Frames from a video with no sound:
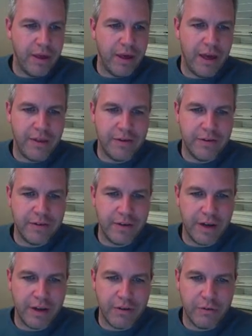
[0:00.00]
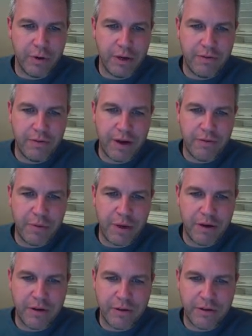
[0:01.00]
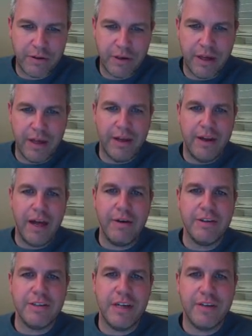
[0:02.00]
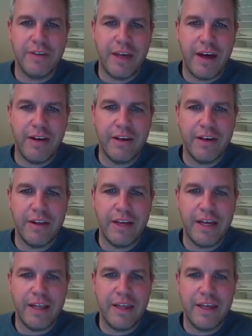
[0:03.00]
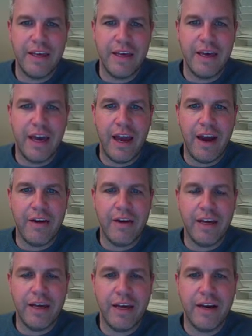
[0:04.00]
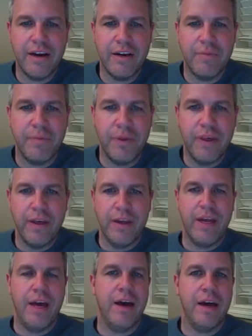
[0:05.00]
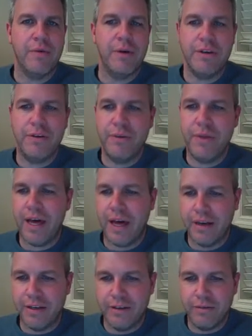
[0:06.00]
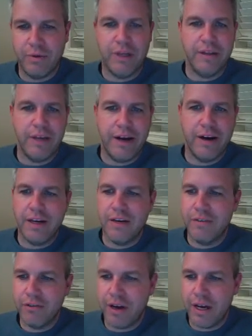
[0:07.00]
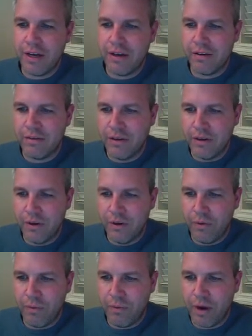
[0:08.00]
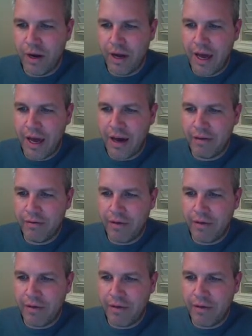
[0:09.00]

and this is another 25 meters. Now I just have to calculate the area here. Now how do I do that? Well, area of a triangle. 1/2